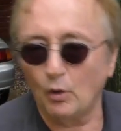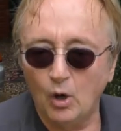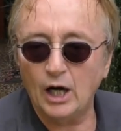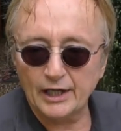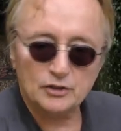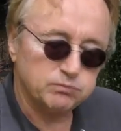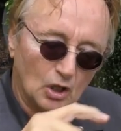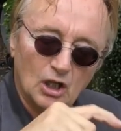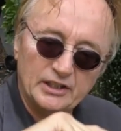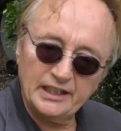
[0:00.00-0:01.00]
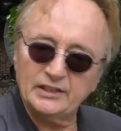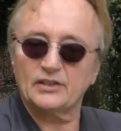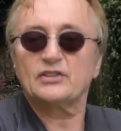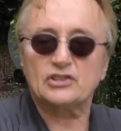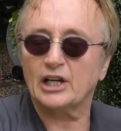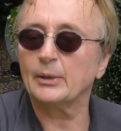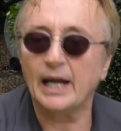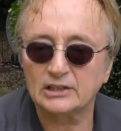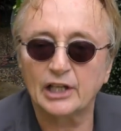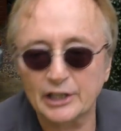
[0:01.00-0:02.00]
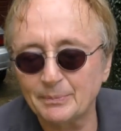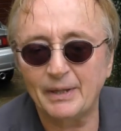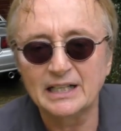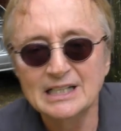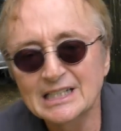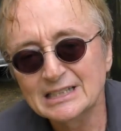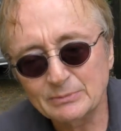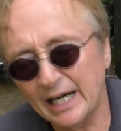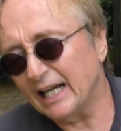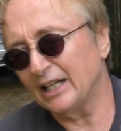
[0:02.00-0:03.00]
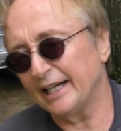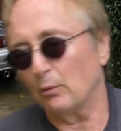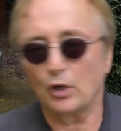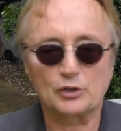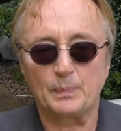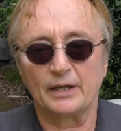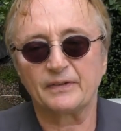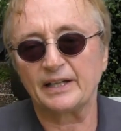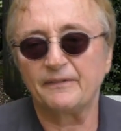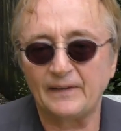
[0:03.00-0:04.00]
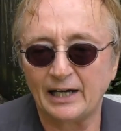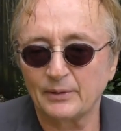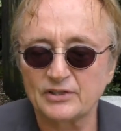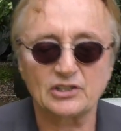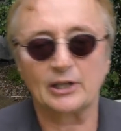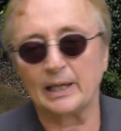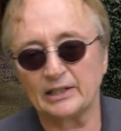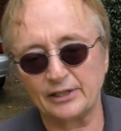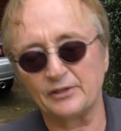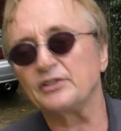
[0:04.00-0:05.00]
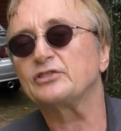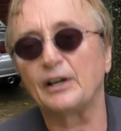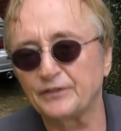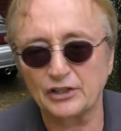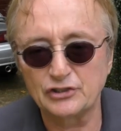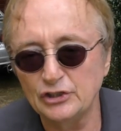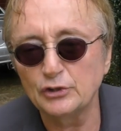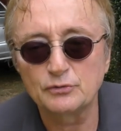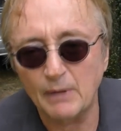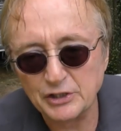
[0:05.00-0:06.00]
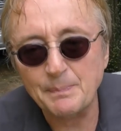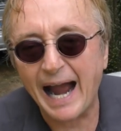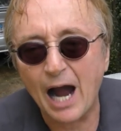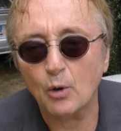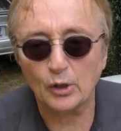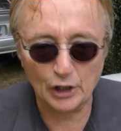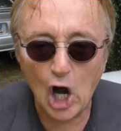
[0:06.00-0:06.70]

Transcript: the wires plugged into the cigarette lighter, but really it works perfectly fine with a cigarette lighter. This stuff doesn't use much power at